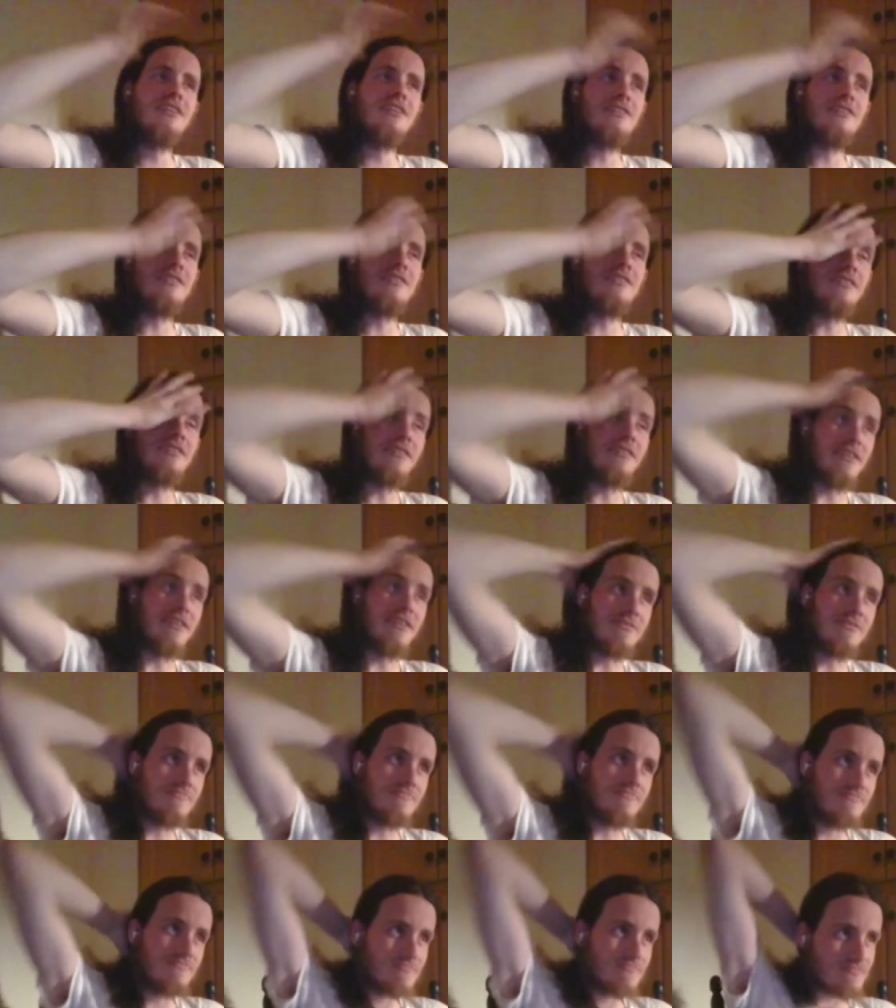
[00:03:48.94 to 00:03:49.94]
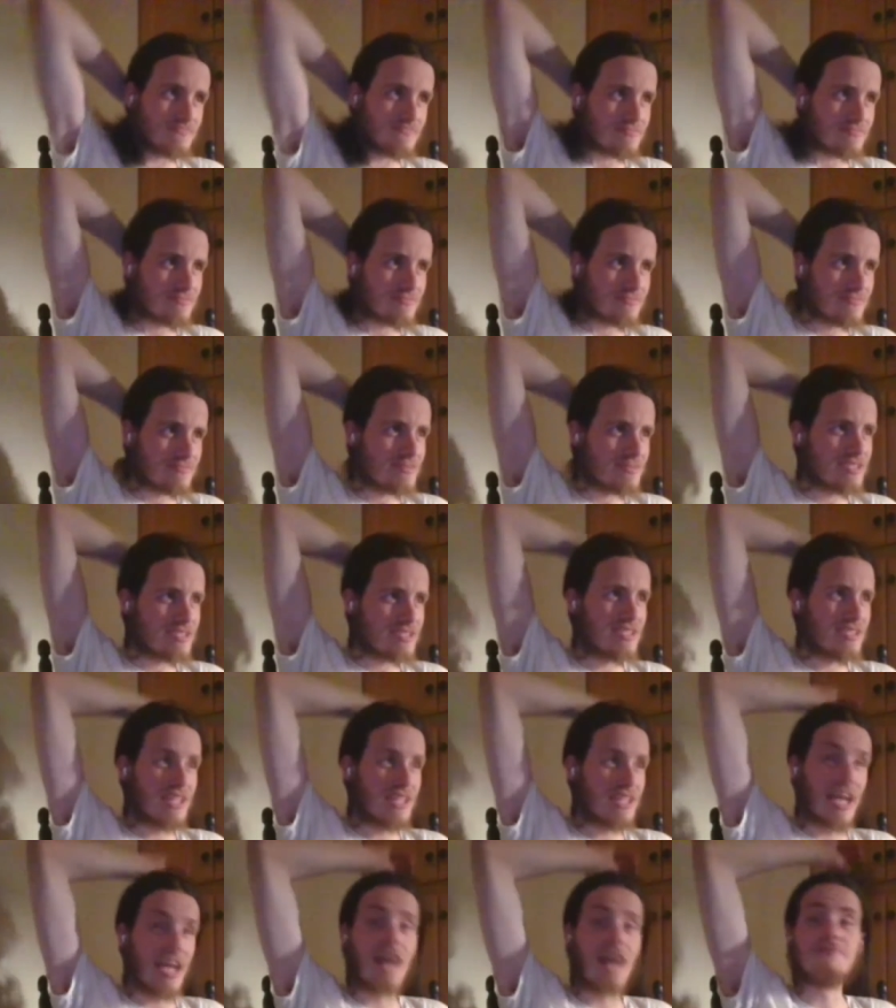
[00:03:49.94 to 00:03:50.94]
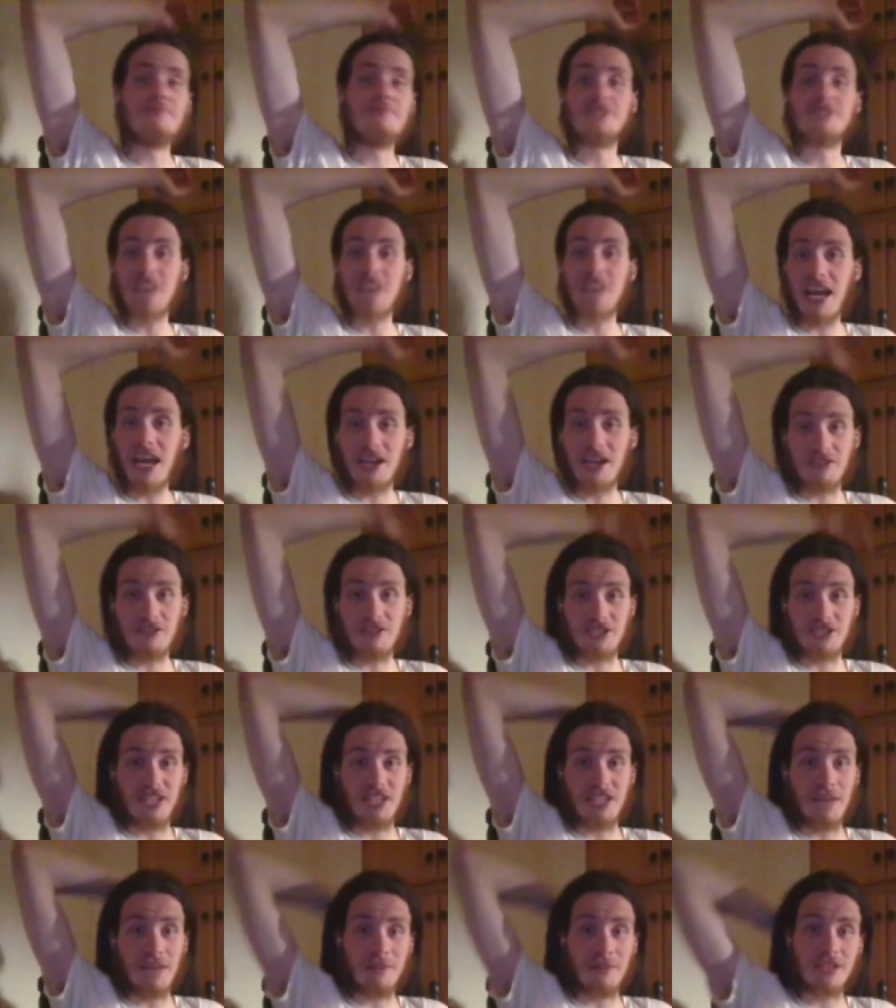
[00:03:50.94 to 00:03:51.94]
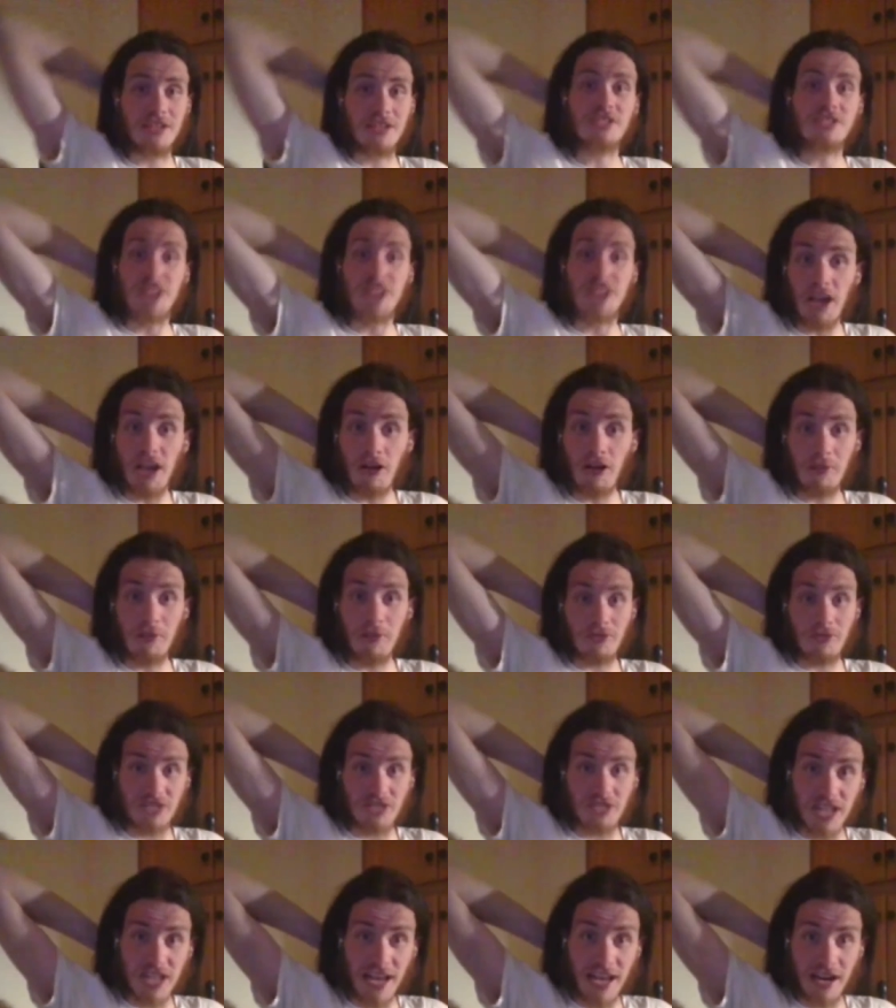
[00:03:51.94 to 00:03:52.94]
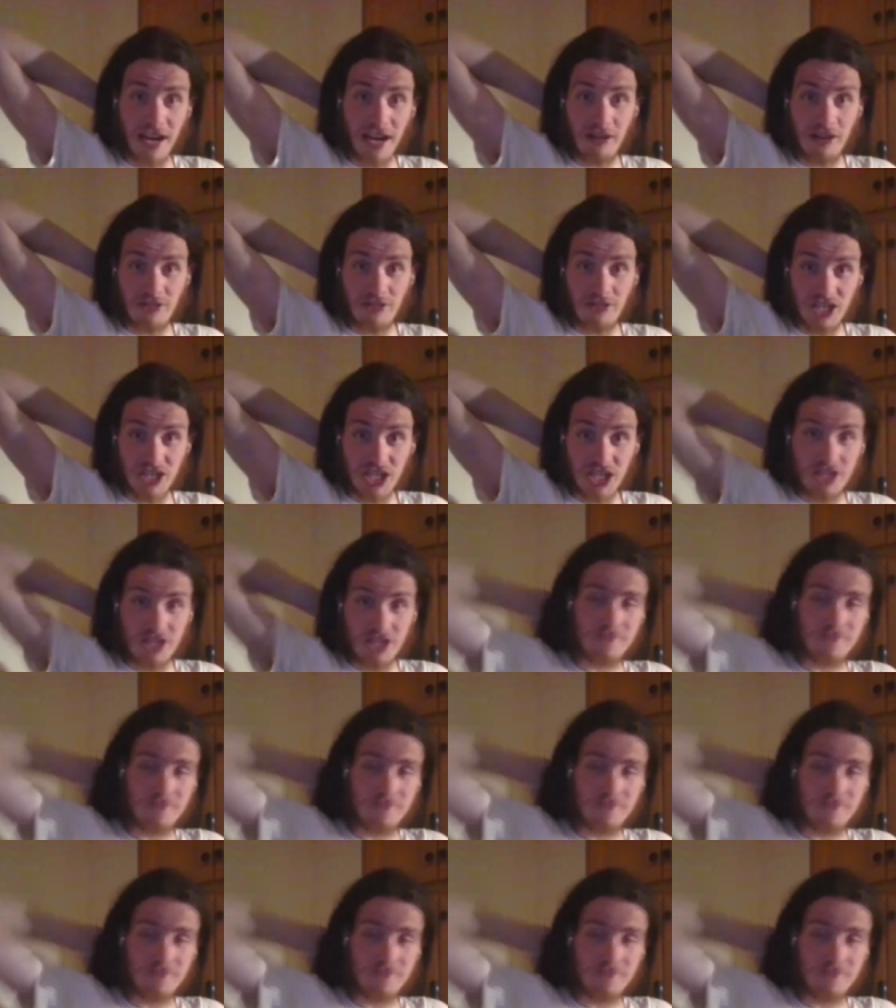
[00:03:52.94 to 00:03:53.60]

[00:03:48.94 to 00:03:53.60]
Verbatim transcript: Really. They have standards damage. Terrible standards.